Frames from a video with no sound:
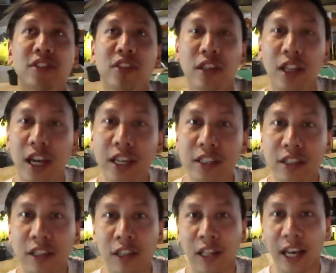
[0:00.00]
sunlight
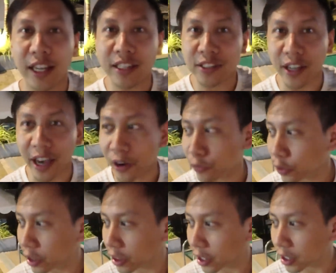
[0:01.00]
lights
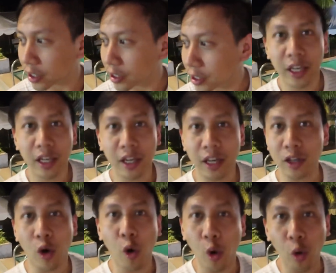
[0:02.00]
everything in
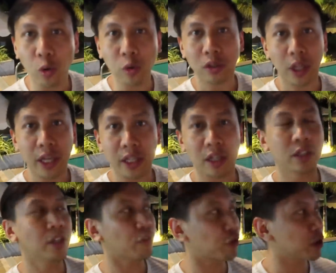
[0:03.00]
a whole, like,
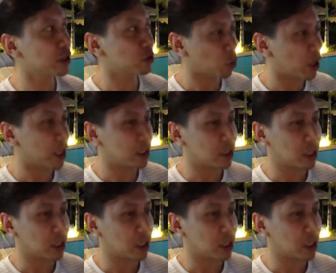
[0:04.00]
different way.